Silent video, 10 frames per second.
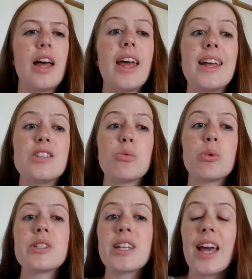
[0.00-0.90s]
"It
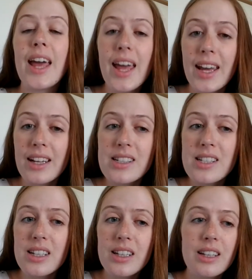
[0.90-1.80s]
was
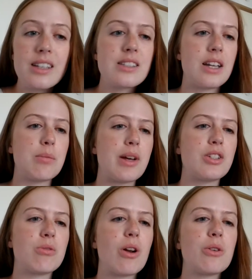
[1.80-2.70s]
kicked," said
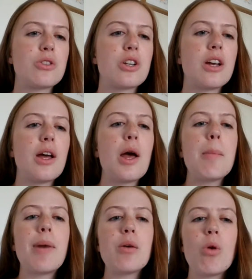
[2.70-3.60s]
Major Roach,
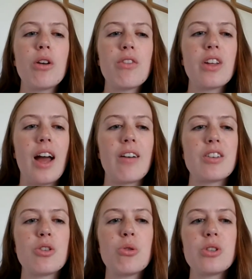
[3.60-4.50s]
"by one of the
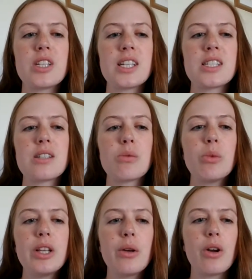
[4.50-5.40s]
carriage horses.
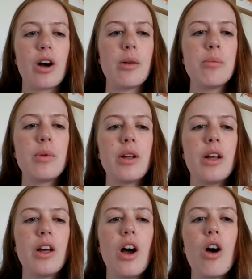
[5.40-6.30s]
Will you come?"
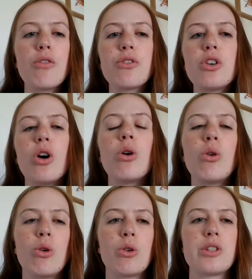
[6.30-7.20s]
"Of
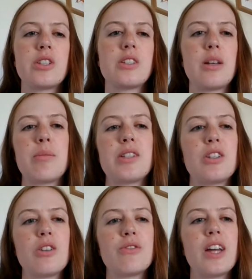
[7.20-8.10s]
course," said Mr.
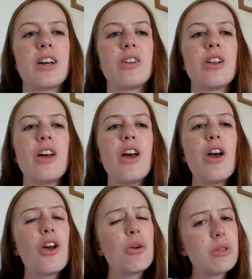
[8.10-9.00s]
Dovetail,
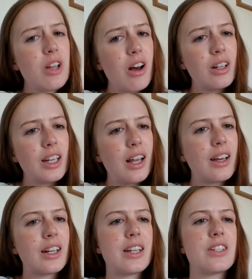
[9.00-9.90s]
who was hardly
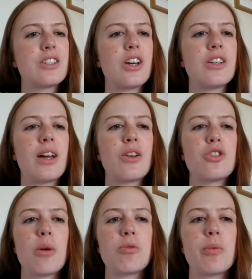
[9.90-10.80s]
likely to turn down a
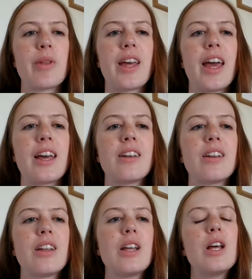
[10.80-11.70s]
job from the king.
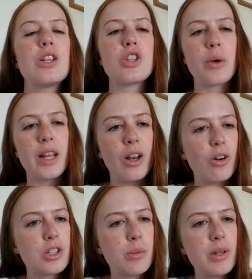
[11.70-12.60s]
So he
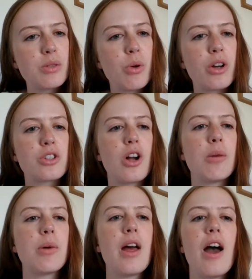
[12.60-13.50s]
locked up his
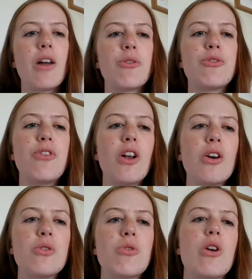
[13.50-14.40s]
workshop and
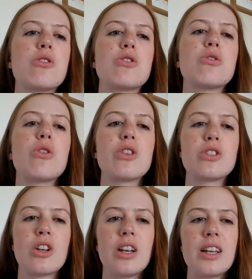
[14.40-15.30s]
followed Roach through the
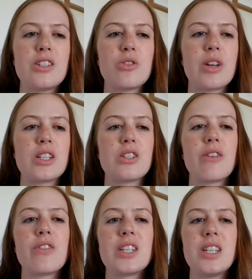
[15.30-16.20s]
sunlit streets
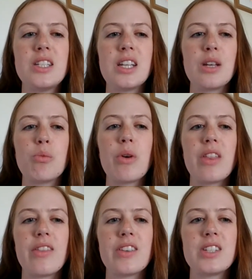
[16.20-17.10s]
of the city
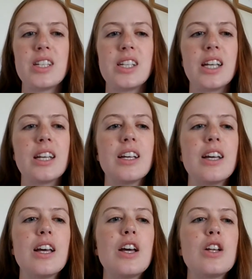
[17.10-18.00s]
within the city,
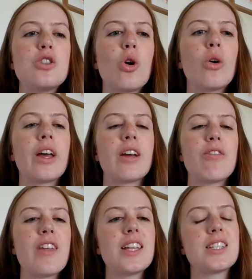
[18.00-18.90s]
talking of
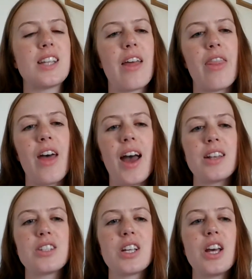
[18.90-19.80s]
this and
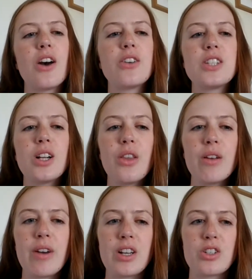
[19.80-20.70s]
that, until they
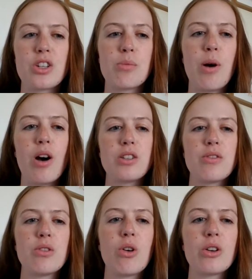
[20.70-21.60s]
reached the part of
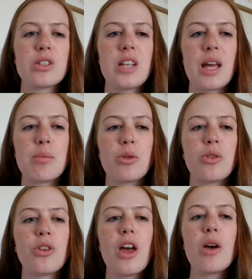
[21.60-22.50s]
the royal
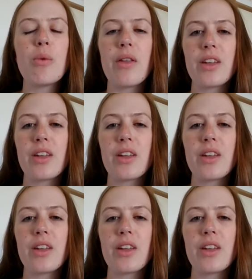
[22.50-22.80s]
stables where